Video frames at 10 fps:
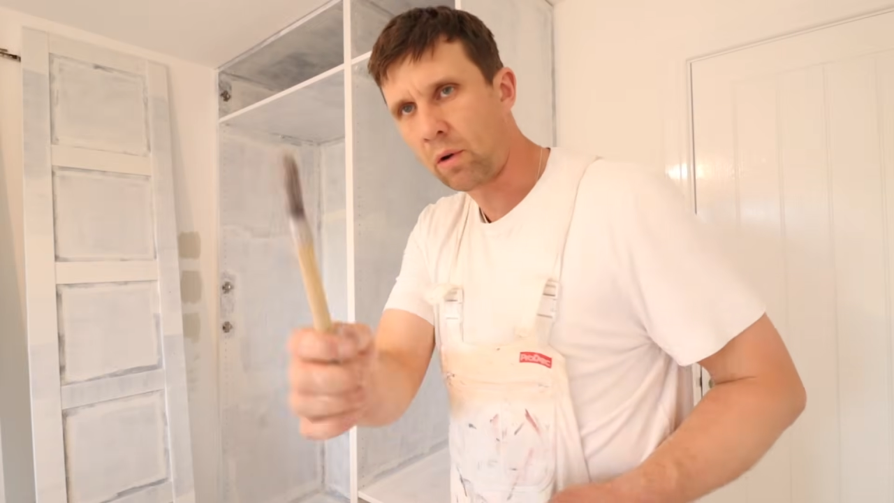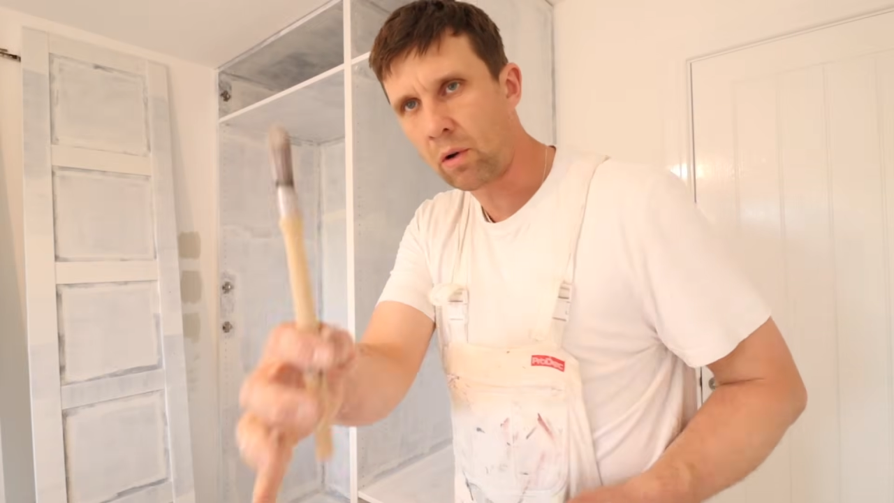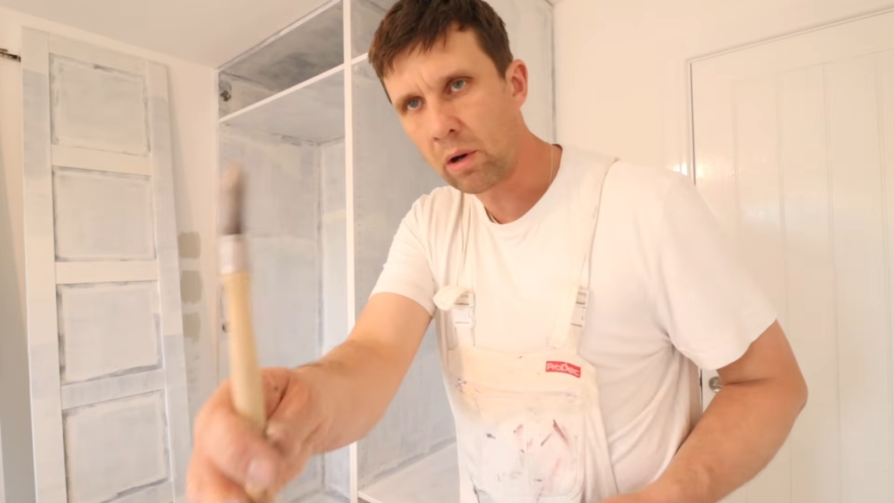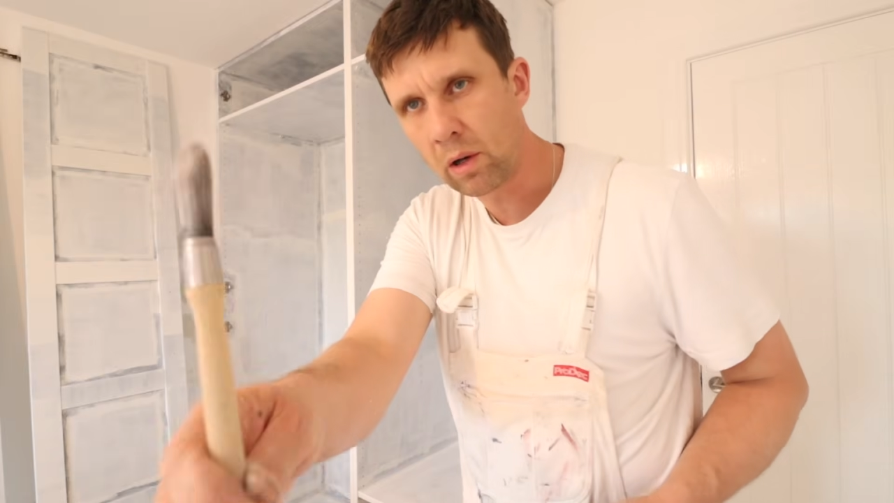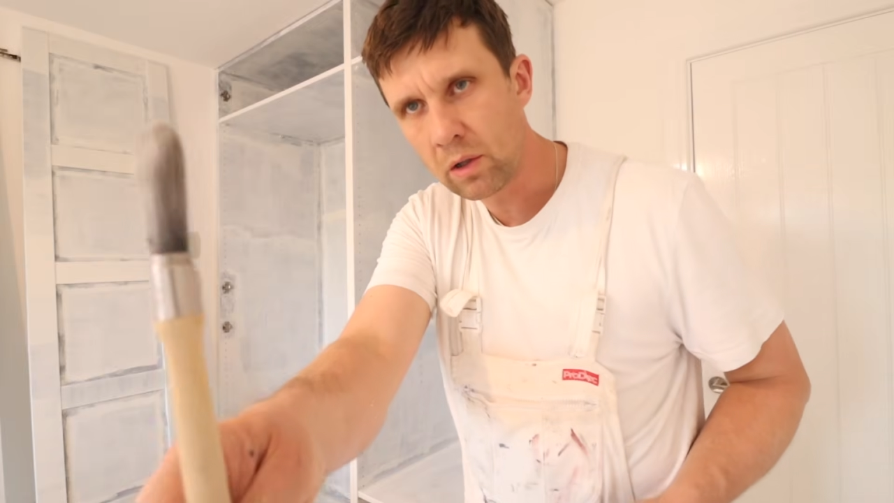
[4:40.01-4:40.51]

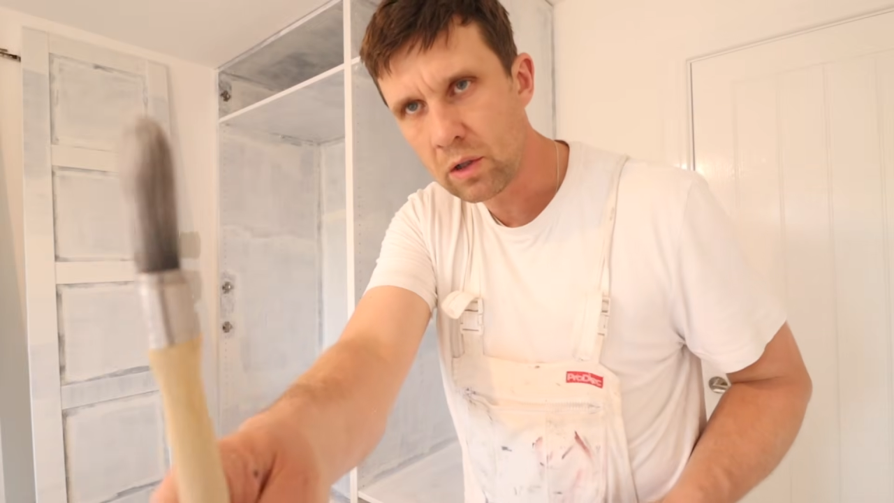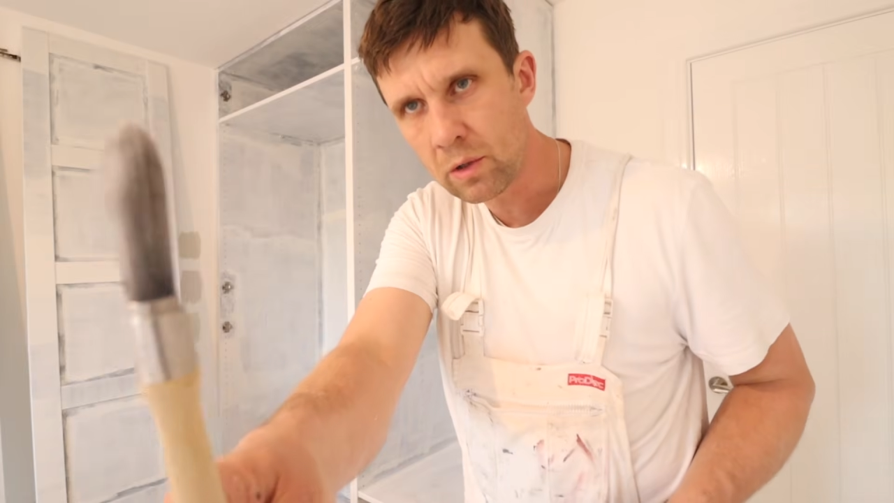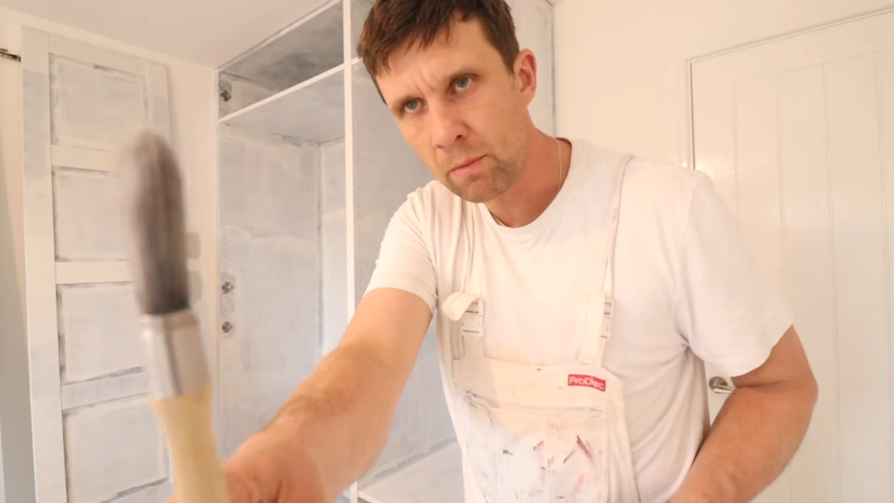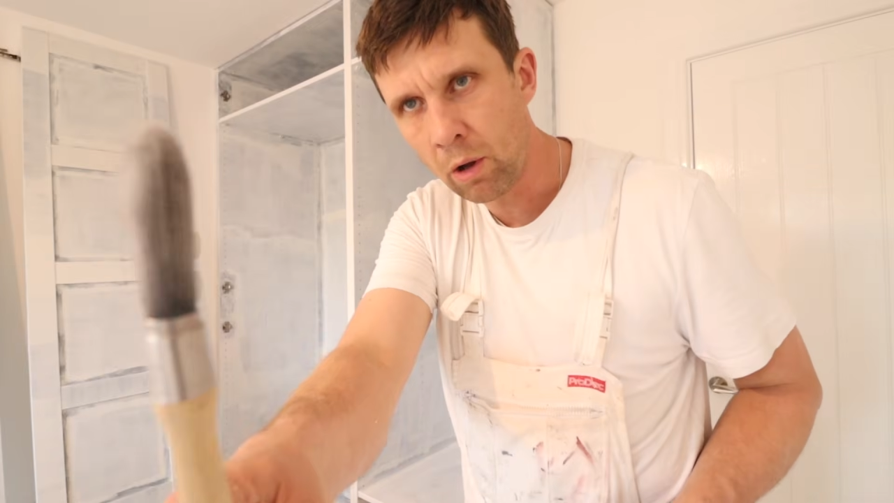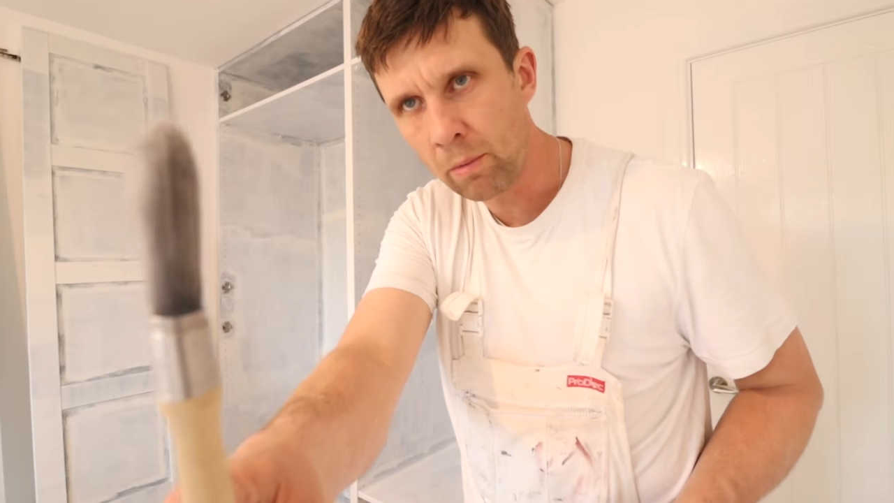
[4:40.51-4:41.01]
a little
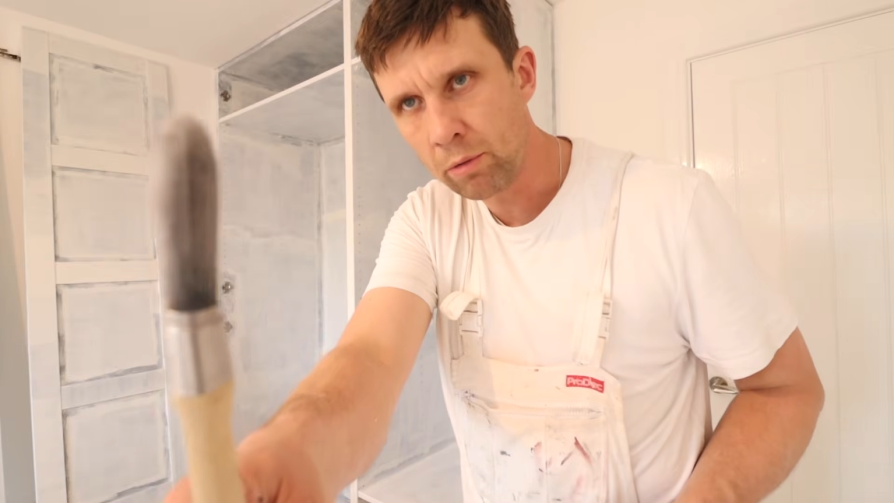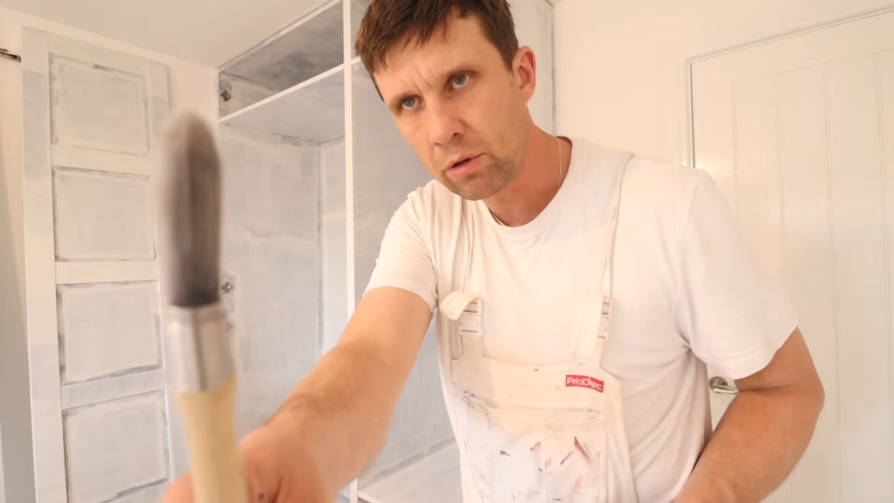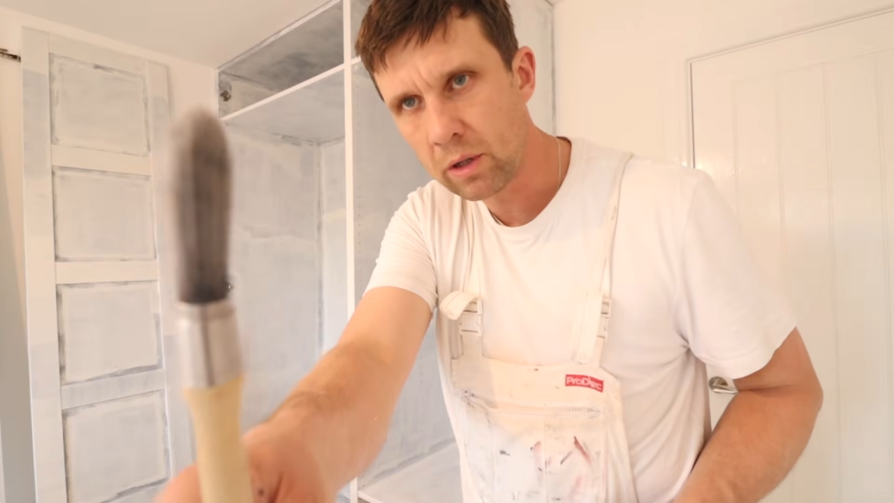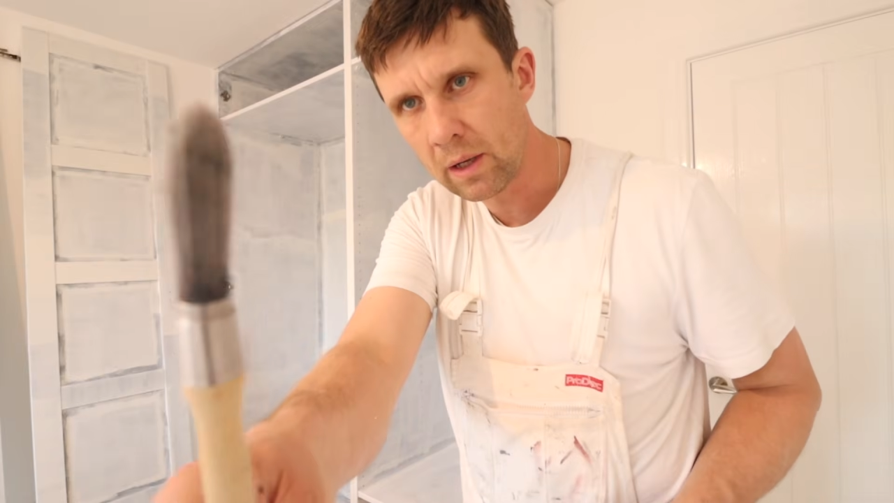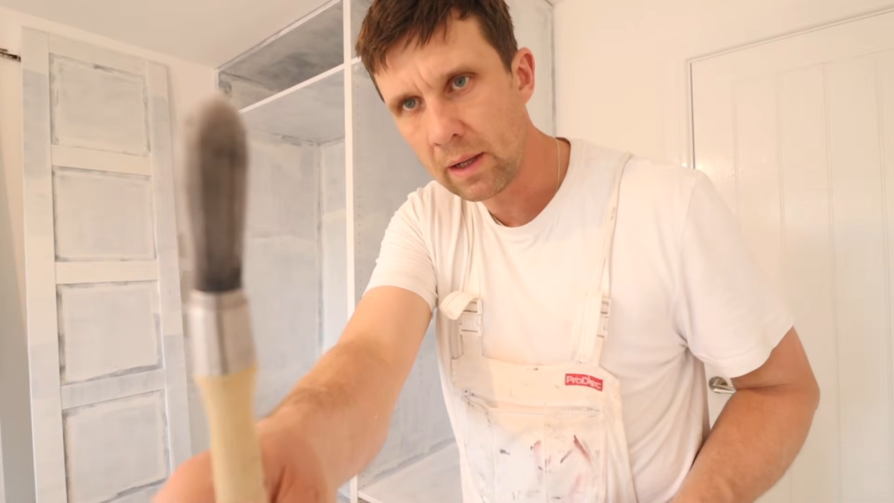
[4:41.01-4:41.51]
small
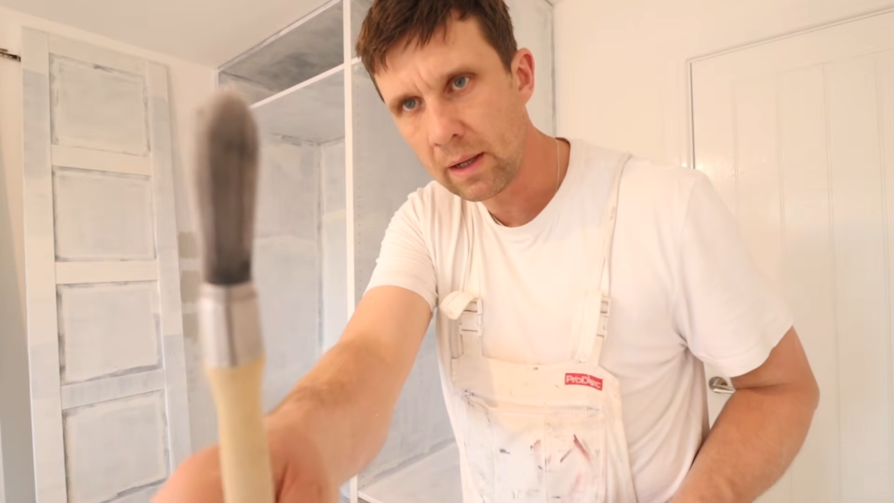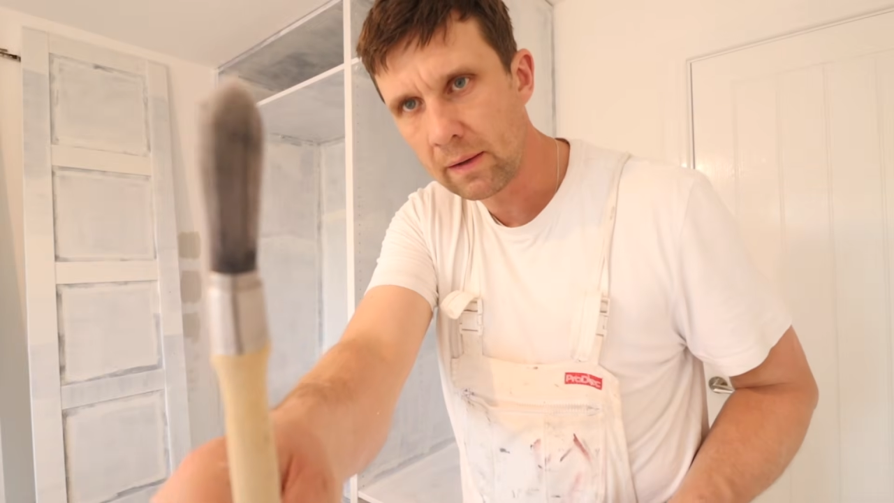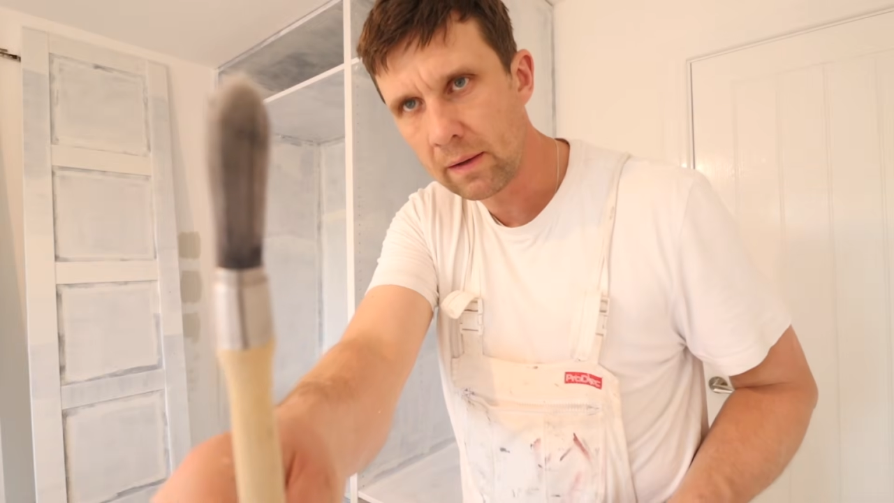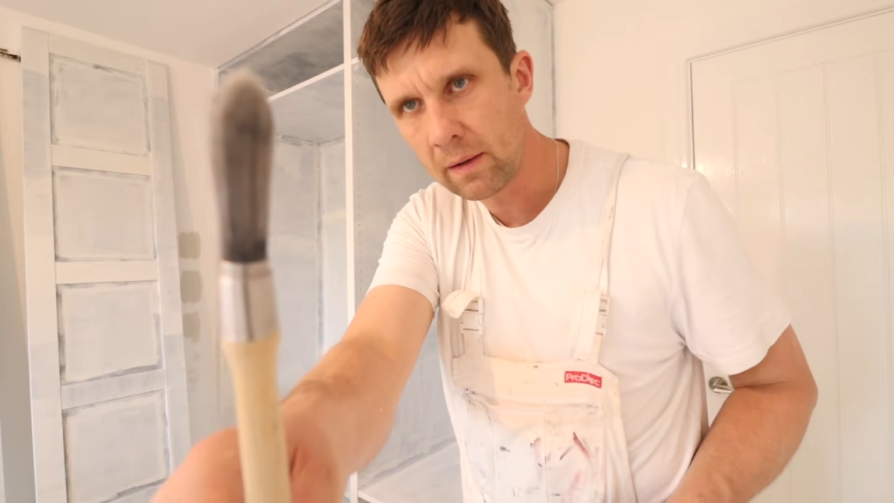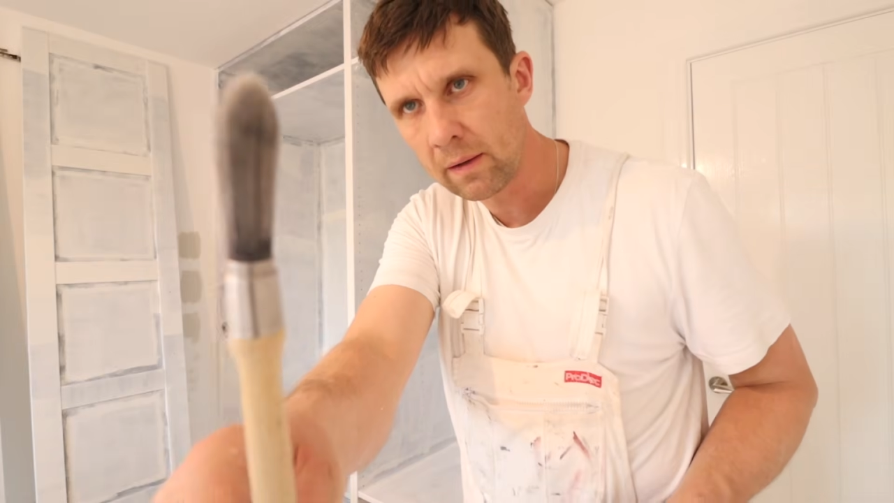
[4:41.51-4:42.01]
brush like that.